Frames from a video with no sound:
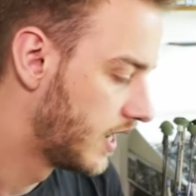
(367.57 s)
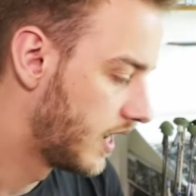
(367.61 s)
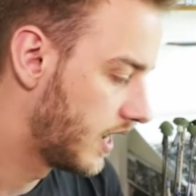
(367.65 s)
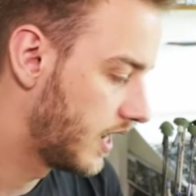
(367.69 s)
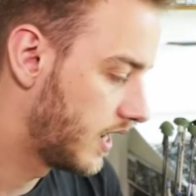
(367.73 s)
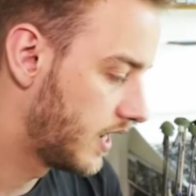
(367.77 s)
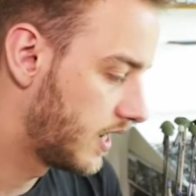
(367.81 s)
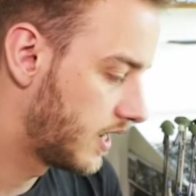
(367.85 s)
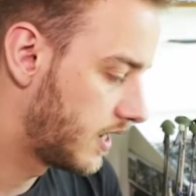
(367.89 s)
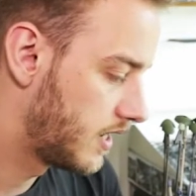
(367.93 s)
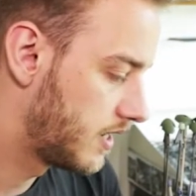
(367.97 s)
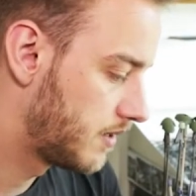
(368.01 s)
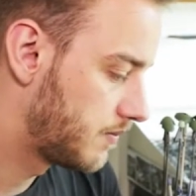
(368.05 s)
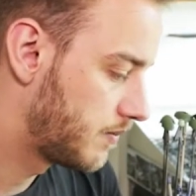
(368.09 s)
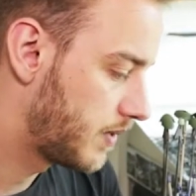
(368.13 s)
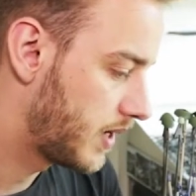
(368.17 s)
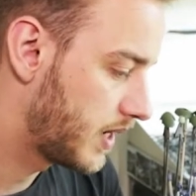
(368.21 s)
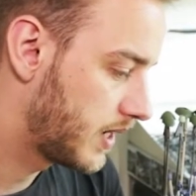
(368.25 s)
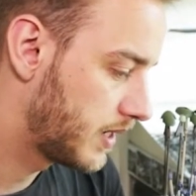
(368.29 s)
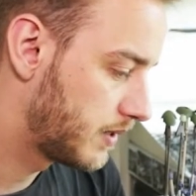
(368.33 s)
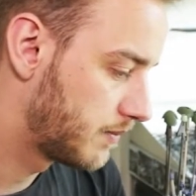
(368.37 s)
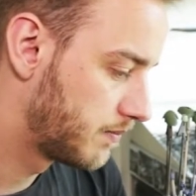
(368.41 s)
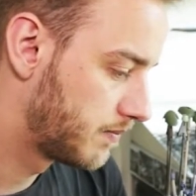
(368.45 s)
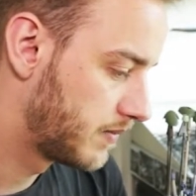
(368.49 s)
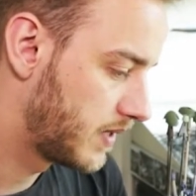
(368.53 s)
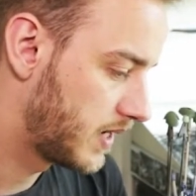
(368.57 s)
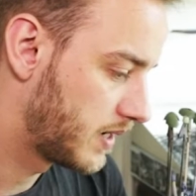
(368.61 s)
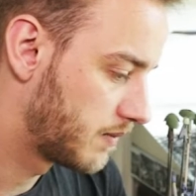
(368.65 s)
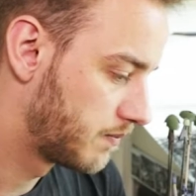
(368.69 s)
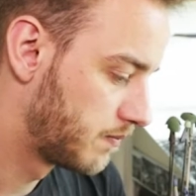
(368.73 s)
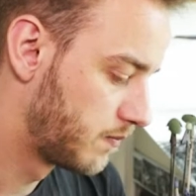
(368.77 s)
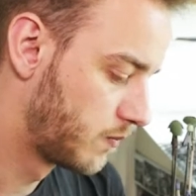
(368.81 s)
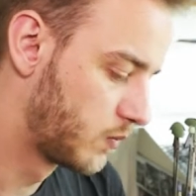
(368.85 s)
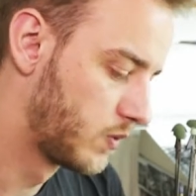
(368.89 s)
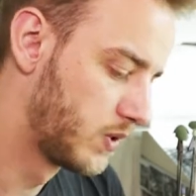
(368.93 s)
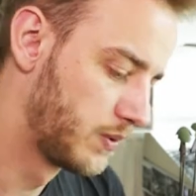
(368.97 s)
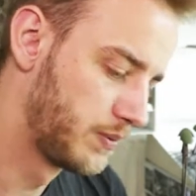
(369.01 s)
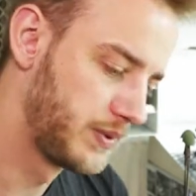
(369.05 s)
I
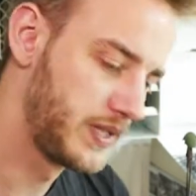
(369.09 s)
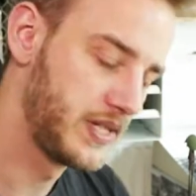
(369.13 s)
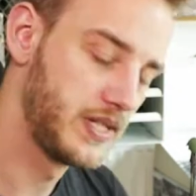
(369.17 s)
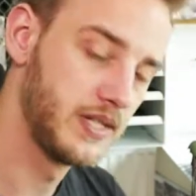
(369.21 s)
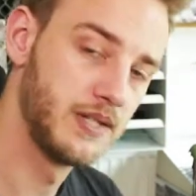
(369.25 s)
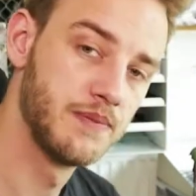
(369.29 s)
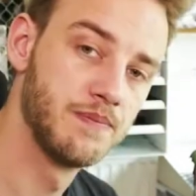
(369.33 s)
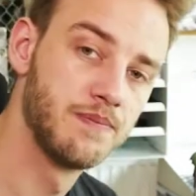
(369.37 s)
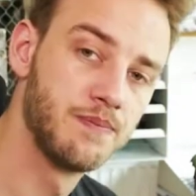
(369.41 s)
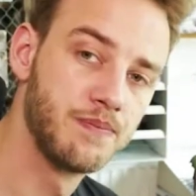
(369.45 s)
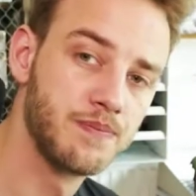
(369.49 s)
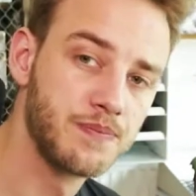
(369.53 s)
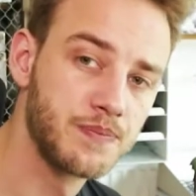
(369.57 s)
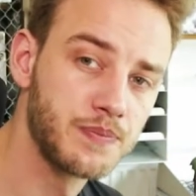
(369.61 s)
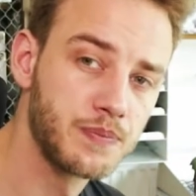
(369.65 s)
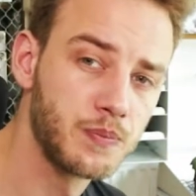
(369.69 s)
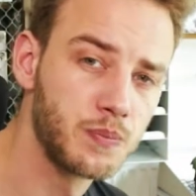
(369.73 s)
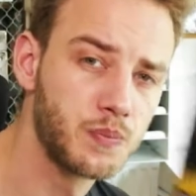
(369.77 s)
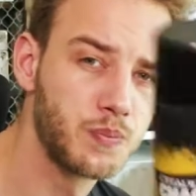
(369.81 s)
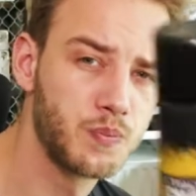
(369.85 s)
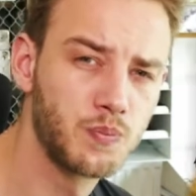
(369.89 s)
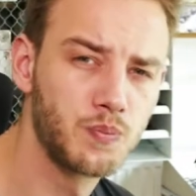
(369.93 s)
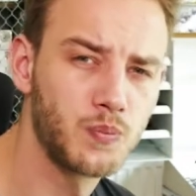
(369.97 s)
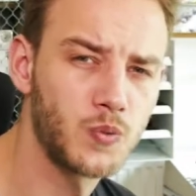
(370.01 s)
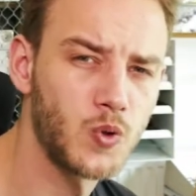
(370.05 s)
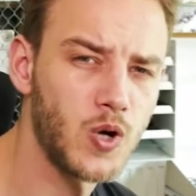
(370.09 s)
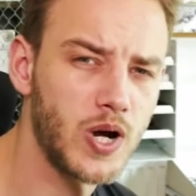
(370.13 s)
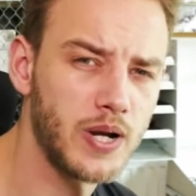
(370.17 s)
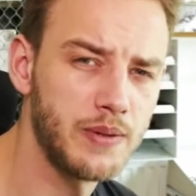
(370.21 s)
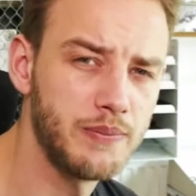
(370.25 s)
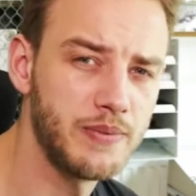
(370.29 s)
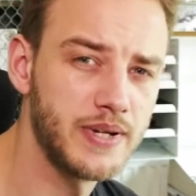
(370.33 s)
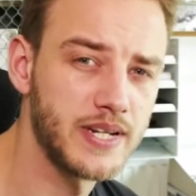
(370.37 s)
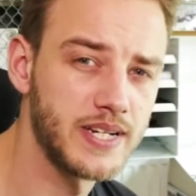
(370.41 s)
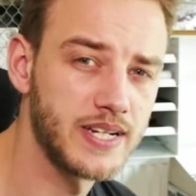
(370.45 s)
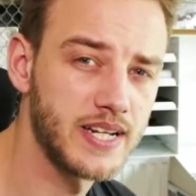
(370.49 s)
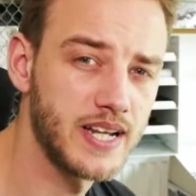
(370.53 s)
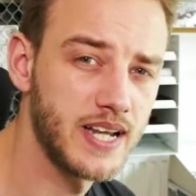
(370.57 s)
will be
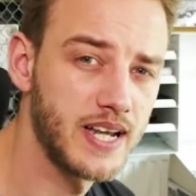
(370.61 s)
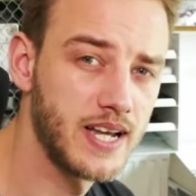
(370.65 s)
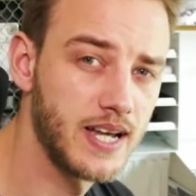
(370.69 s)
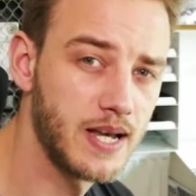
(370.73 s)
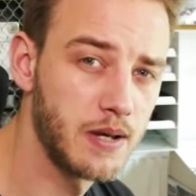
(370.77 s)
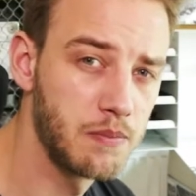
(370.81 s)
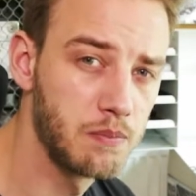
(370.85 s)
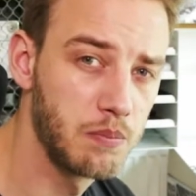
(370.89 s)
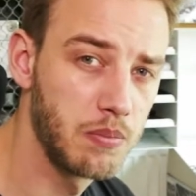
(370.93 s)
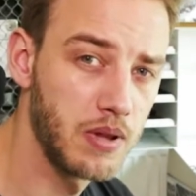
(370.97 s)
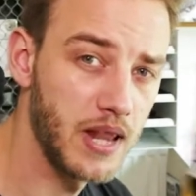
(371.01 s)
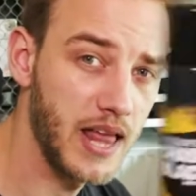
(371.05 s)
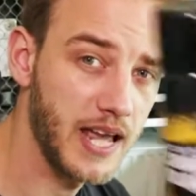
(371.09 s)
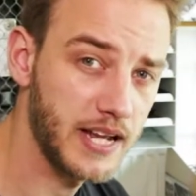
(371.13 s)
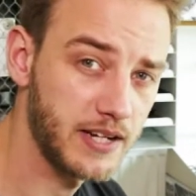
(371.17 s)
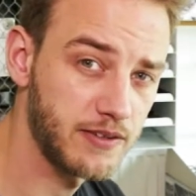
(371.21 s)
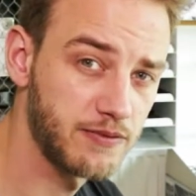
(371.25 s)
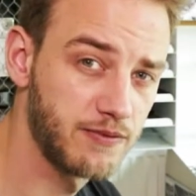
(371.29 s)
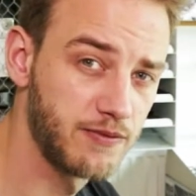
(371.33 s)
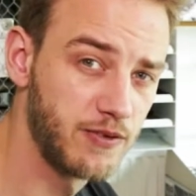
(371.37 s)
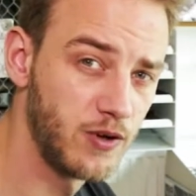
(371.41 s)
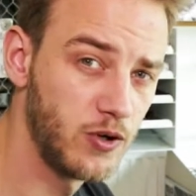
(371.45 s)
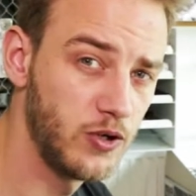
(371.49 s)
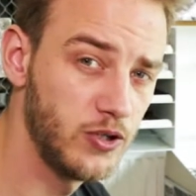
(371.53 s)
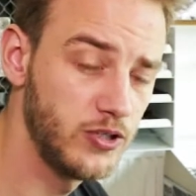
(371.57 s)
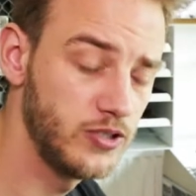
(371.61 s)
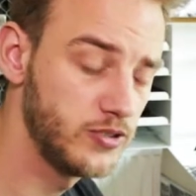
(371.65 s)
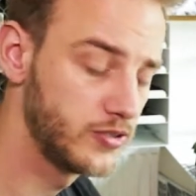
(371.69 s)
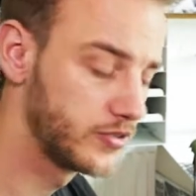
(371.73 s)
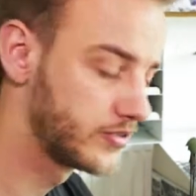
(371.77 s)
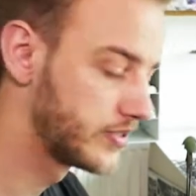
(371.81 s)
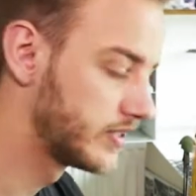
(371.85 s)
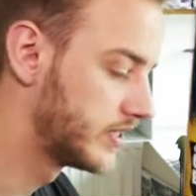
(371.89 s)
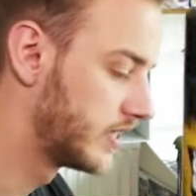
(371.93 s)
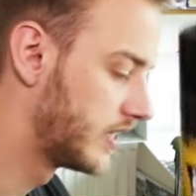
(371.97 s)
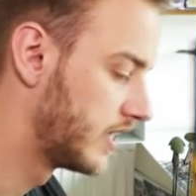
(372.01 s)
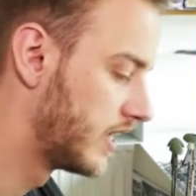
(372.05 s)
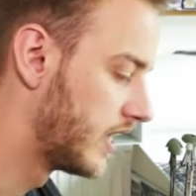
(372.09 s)
priming black
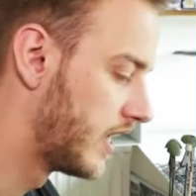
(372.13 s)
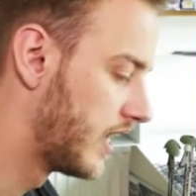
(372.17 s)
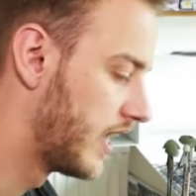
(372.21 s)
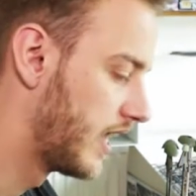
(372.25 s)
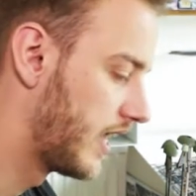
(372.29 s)
first,